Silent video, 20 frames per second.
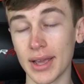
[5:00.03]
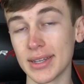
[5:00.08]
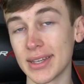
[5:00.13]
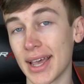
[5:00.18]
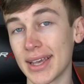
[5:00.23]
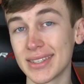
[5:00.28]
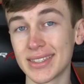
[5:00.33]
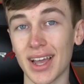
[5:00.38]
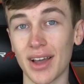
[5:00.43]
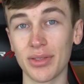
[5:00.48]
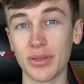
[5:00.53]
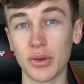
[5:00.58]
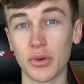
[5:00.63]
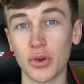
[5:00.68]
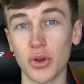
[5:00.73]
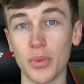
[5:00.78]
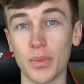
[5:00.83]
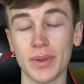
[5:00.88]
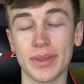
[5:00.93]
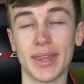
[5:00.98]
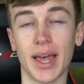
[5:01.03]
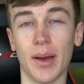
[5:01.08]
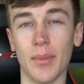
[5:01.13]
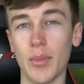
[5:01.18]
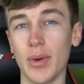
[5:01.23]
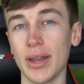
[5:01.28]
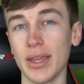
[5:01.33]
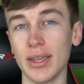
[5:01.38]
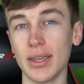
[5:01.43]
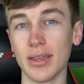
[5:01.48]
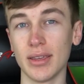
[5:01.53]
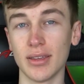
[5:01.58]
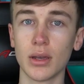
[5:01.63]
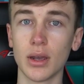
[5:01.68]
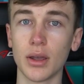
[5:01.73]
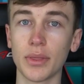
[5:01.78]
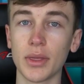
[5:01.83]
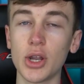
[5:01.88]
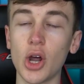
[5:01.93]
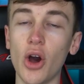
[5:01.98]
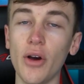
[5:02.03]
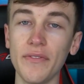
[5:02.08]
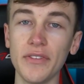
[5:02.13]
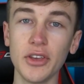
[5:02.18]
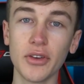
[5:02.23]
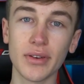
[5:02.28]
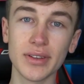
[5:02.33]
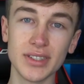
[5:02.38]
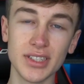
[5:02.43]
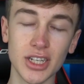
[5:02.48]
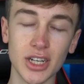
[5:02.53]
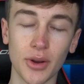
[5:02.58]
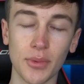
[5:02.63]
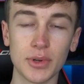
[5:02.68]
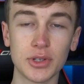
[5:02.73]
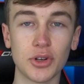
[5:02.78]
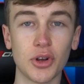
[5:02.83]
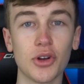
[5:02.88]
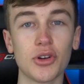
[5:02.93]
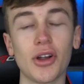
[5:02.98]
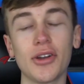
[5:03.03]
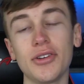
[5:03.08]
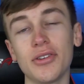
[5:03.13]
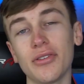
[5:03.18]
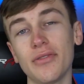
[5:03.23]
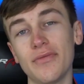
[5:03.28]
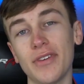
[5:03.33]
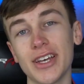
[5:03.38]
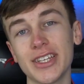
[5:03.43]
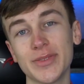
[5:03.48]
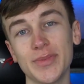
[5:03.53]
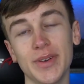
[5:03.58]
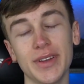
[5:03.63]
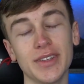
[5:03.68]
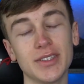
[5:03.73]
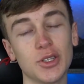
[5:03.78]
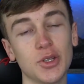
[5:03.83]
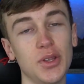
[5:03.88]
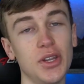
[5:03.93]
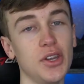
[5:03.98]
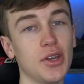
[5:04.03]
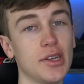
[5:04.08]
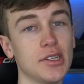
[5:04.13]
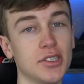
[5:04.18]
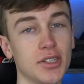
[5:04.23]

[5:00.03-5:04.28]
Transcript: test out the group with that money, then hopefully you can see a return on your investment, so then you can